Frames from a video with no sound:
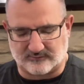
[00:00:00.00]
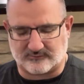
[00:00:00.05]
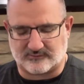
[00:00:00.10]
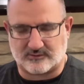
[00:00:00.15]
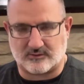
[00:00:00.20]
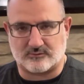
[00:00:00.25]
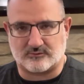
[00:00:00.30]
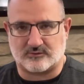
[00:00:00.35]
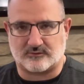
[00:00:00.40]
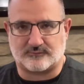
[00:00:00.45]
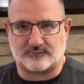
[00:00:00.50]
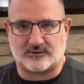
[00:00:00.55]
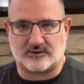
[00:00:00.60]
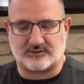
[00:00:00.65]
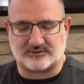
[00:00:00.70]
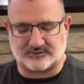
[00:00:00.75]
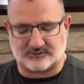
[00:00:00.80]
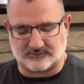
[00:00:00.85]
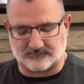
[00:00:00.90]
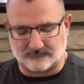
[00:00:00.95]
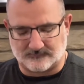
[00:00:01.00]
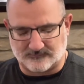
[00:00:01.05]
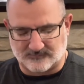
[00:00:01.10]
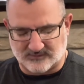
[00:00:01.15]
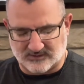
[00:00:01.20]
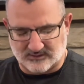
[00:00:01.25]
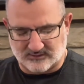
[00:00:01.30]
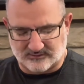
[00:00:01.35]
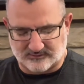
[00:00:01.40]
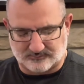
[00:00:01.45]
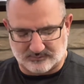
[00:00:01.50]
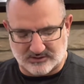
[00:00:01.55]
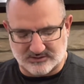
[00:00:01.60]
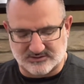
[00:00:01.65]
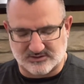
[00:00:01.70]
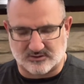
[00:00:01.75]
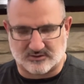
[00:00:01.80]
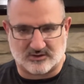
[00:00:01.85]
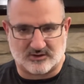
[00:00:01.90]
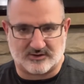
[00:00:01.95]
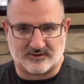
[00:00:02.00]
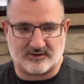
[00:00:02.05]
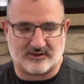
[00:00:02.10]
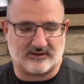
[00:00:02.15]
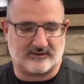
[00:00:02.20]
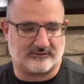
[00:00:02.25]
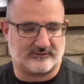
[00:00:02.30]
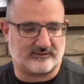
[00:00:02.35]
so refreshing, especially on hot days.